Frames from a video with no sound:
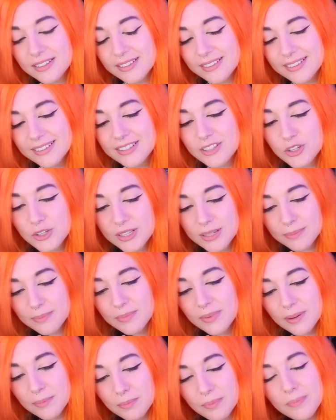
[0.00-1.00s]
just
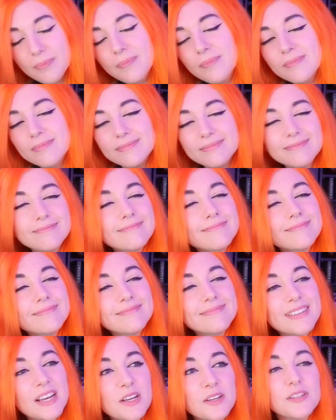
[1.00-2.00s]

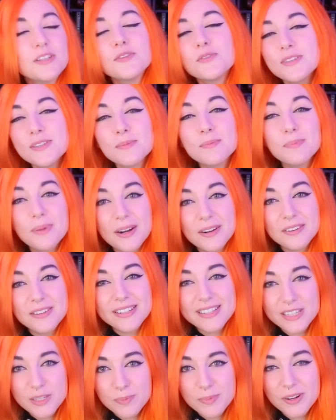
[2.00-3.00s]
this was a better
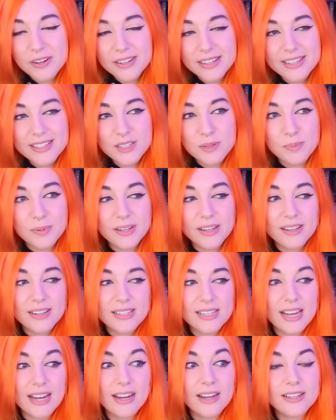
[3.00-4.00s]
experience
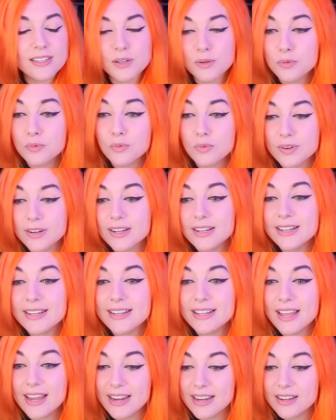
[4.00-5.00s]
because I got to really
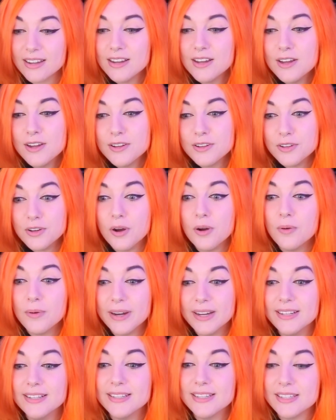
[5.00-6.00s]
go
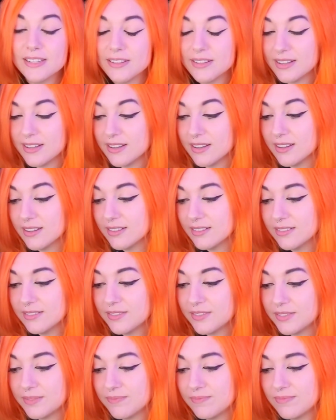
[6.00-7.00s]
into the
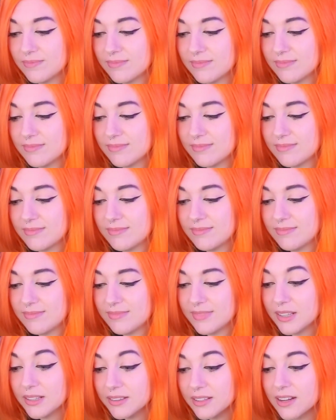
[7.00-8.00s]

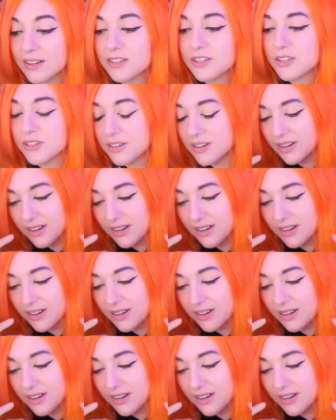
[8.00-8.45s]
Luxor,